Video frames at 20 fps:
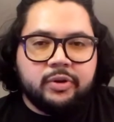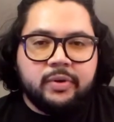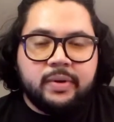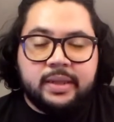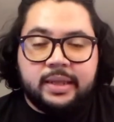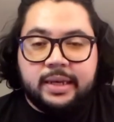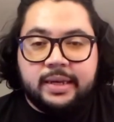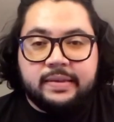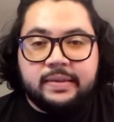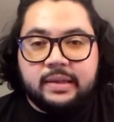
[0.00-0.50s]
and
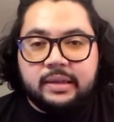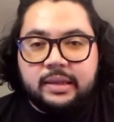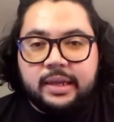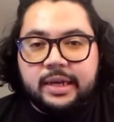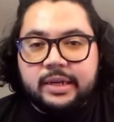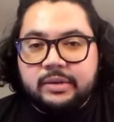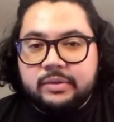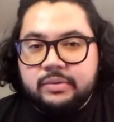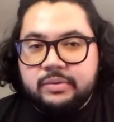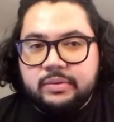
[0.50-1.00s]
they
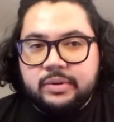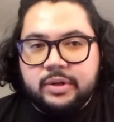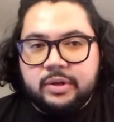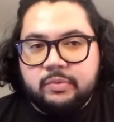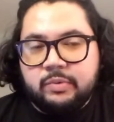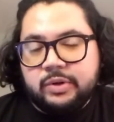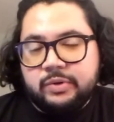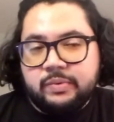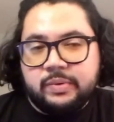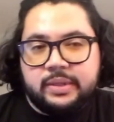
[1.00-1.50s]
select, you know,
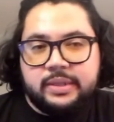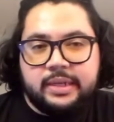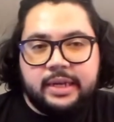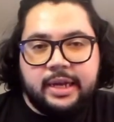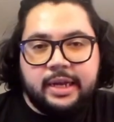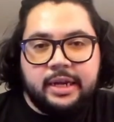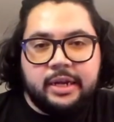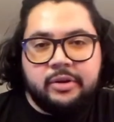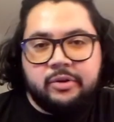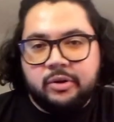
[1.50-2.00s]
which ones
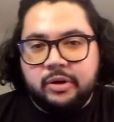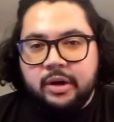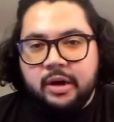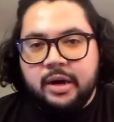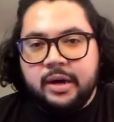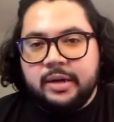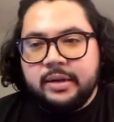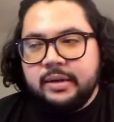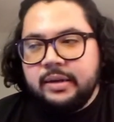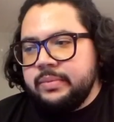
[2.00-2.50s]
get in or
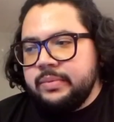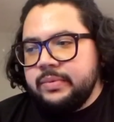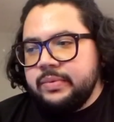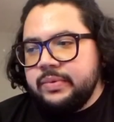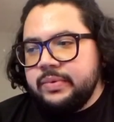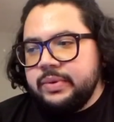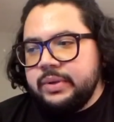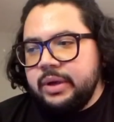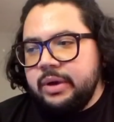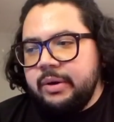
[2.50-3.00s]
not.
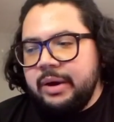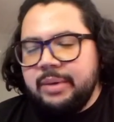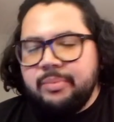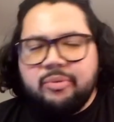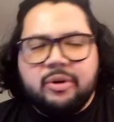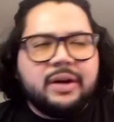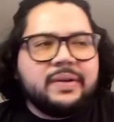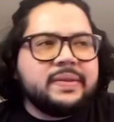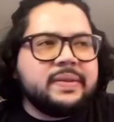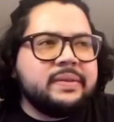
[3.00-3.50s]
So I
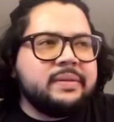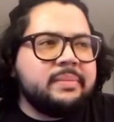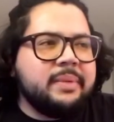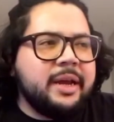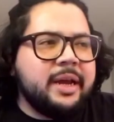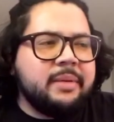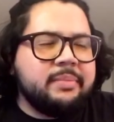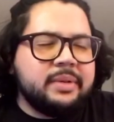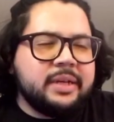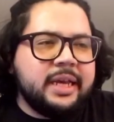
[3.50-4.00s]
processed my
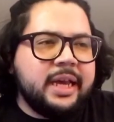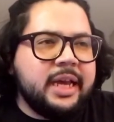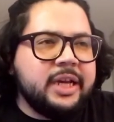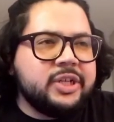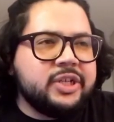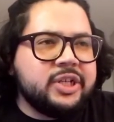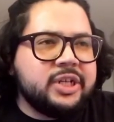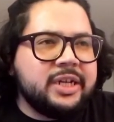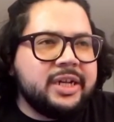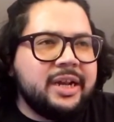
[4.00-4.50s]

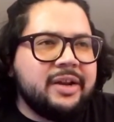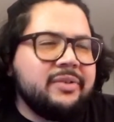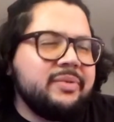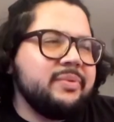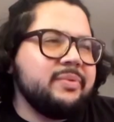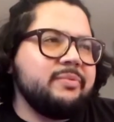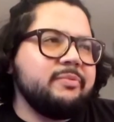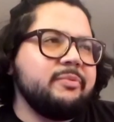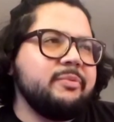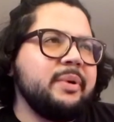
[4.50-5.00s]
application. I don't
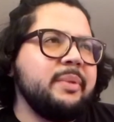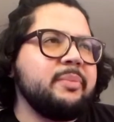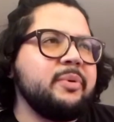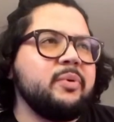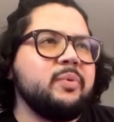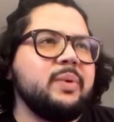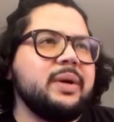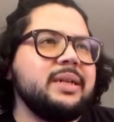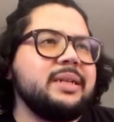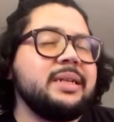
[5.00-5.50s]
remember
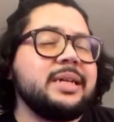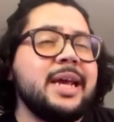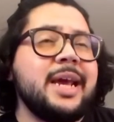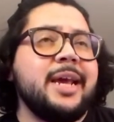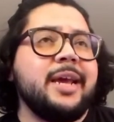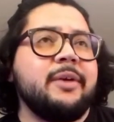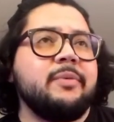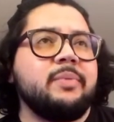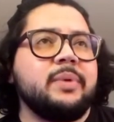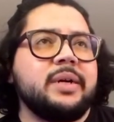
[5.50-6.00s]
what day
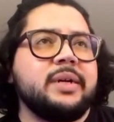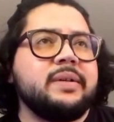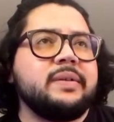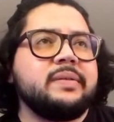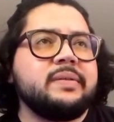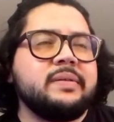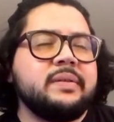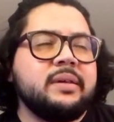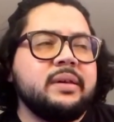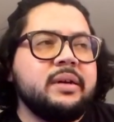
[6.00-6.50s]
it
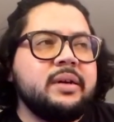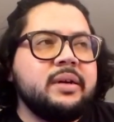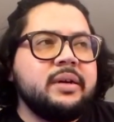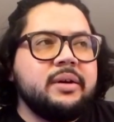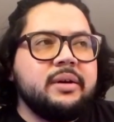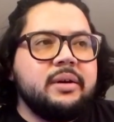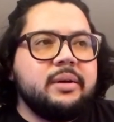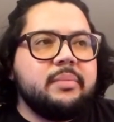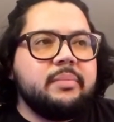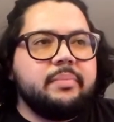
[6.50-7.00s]
was,
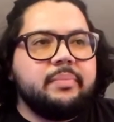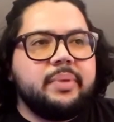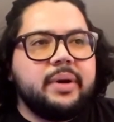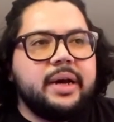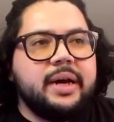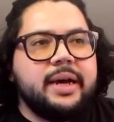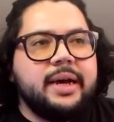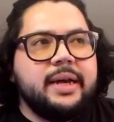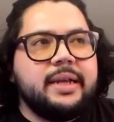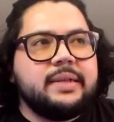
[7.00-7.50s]

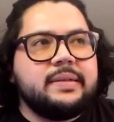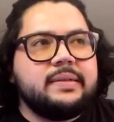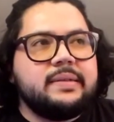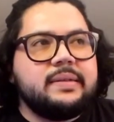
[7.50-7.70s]
but